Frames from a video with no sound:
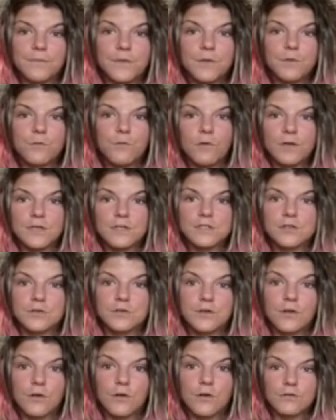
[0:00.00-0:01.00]
What is your
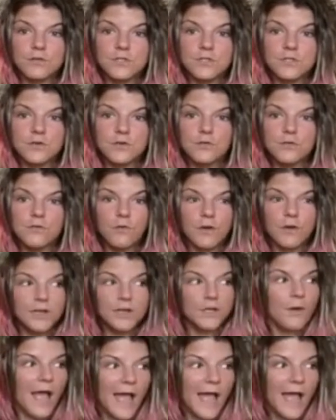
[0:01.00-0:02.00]
go-to? What do you
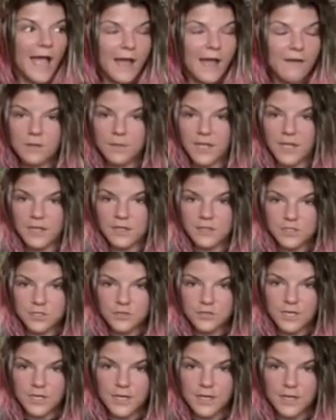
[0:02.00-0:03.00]
have in the
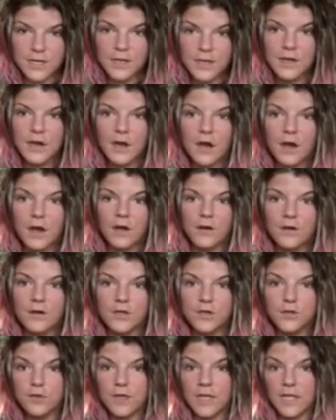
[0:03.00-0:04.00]
pantry? Are
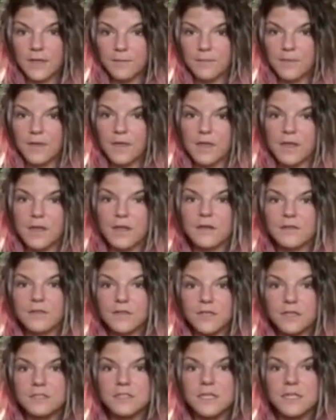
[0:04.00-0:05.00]
you keeping
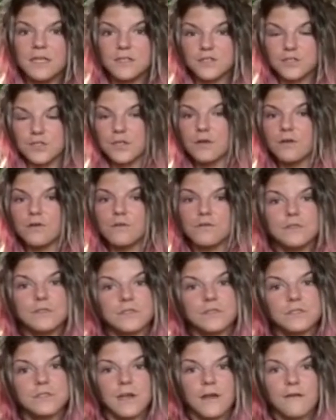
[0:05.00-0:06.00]
things like Cheetos and
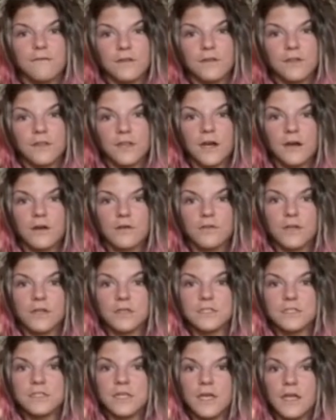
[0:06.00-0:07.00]
stuff in there
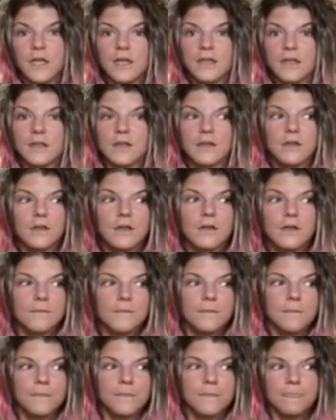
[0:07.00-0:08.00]
that's like
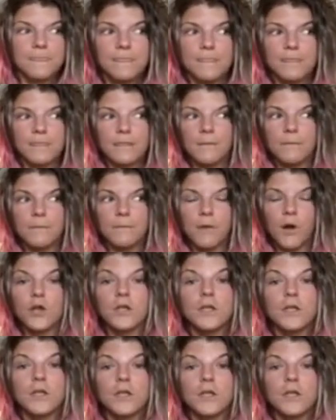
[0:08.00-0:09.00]

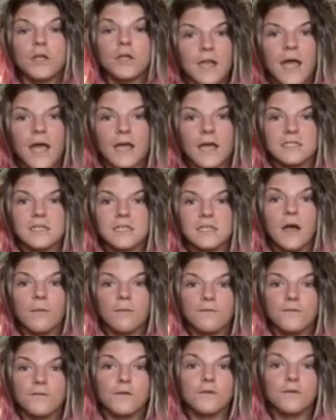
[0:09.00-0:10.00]
marketed as
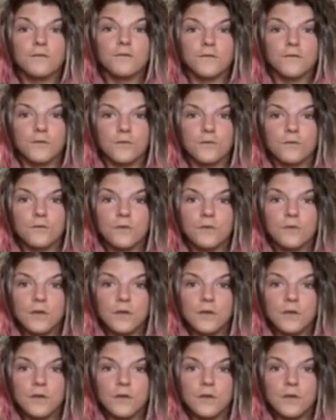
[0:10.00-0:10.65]
comfort food?